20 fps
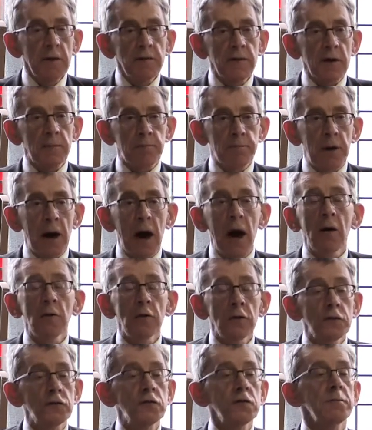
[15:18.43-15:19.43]
that
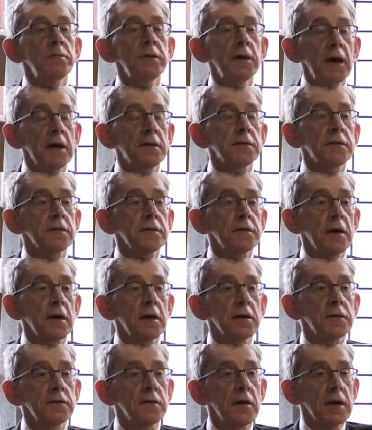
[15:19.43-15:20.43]
power should be
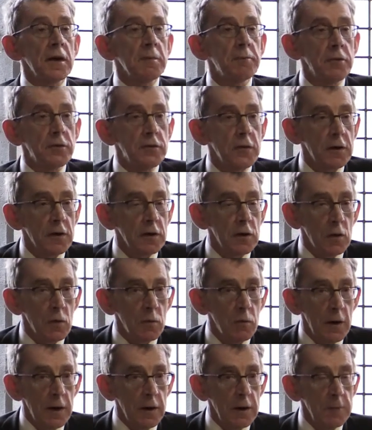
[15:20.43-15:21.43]
exercised in a particular
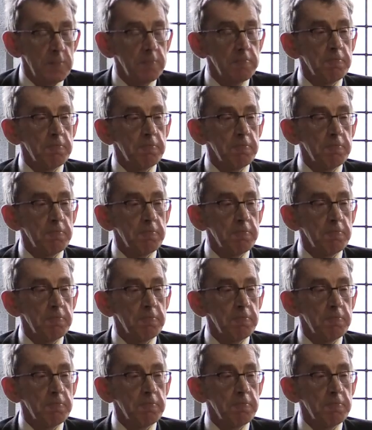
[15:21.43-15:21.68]
way.